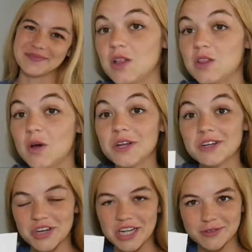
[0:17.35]
Load your
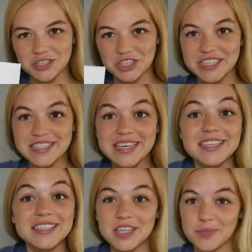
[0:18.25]
transfer sheets
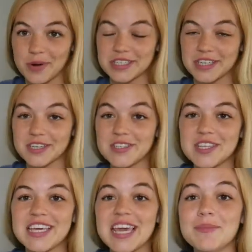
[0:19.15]
into the printer so
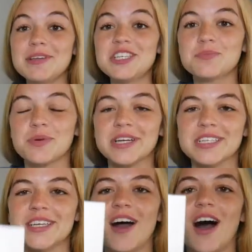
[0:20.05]
the image is
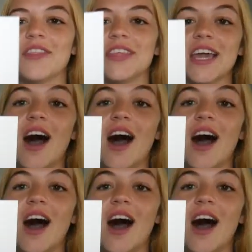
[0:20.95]
printed on the